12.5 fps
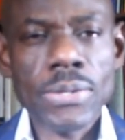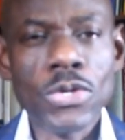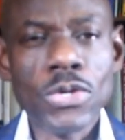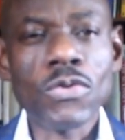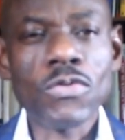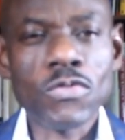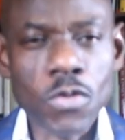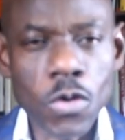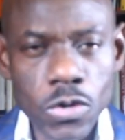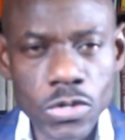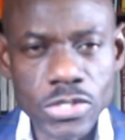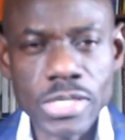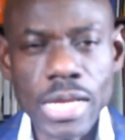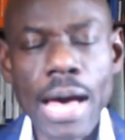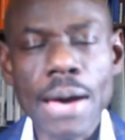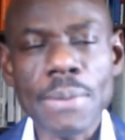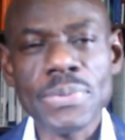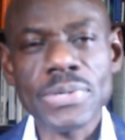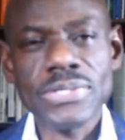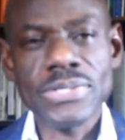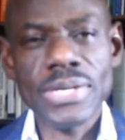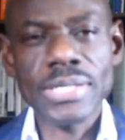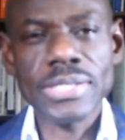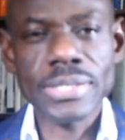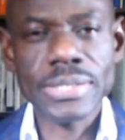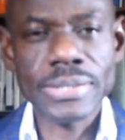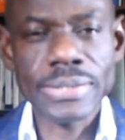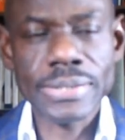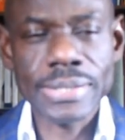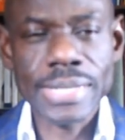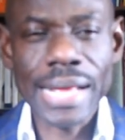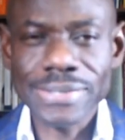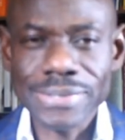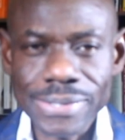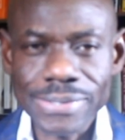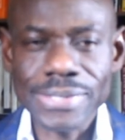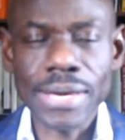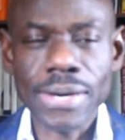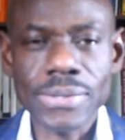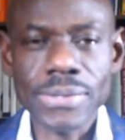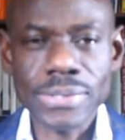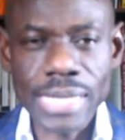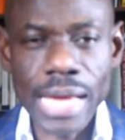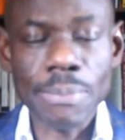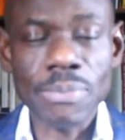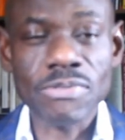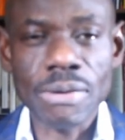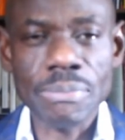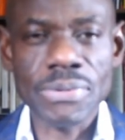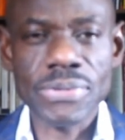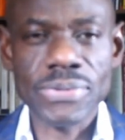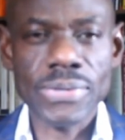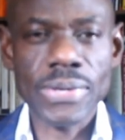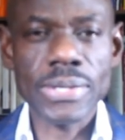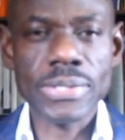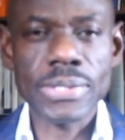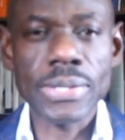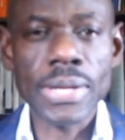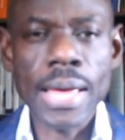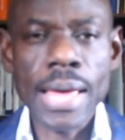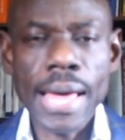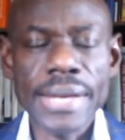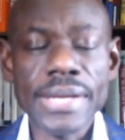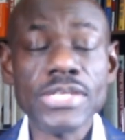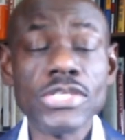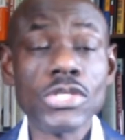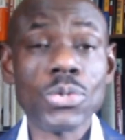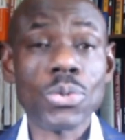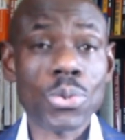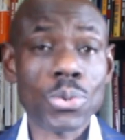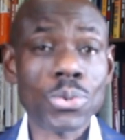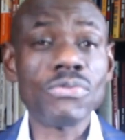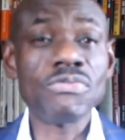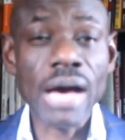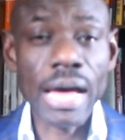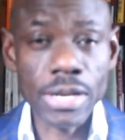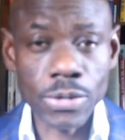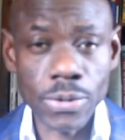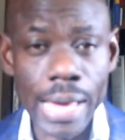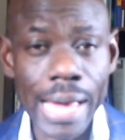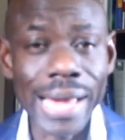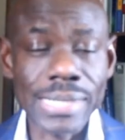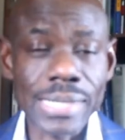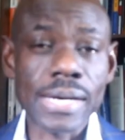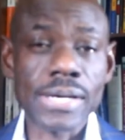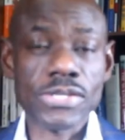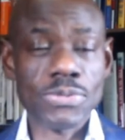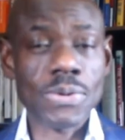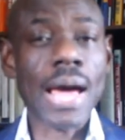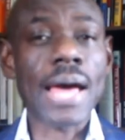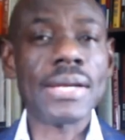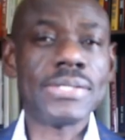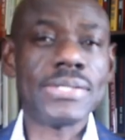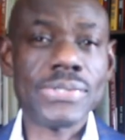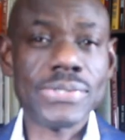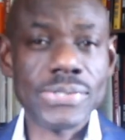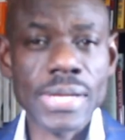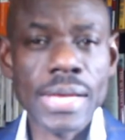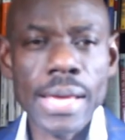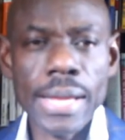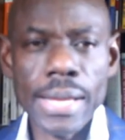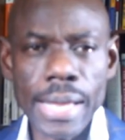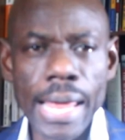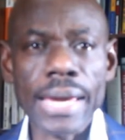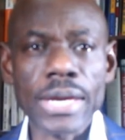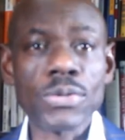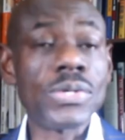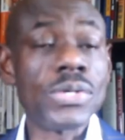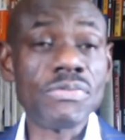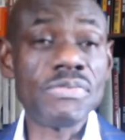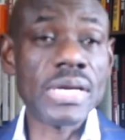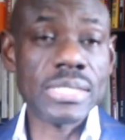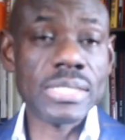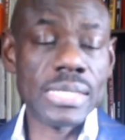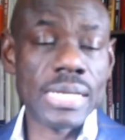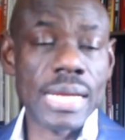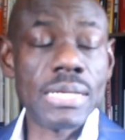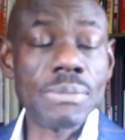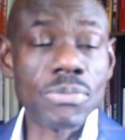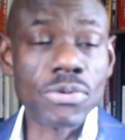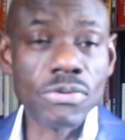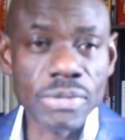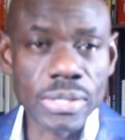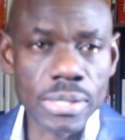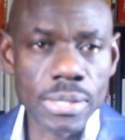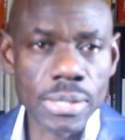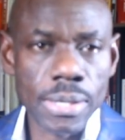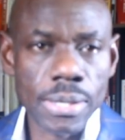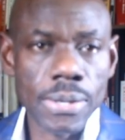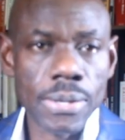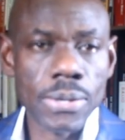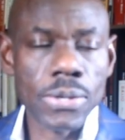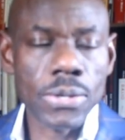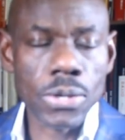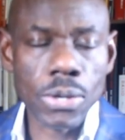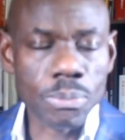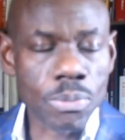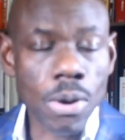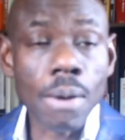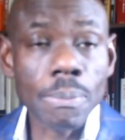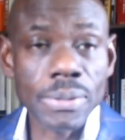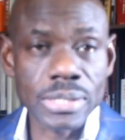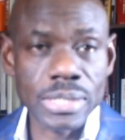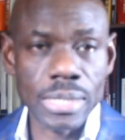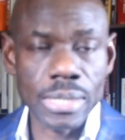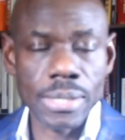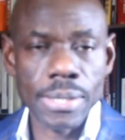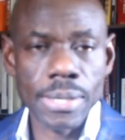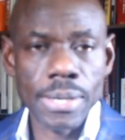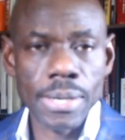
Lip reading: you force appreciation. That's the second type of appreciation. And this is through value-add strategies like renovating and improving your property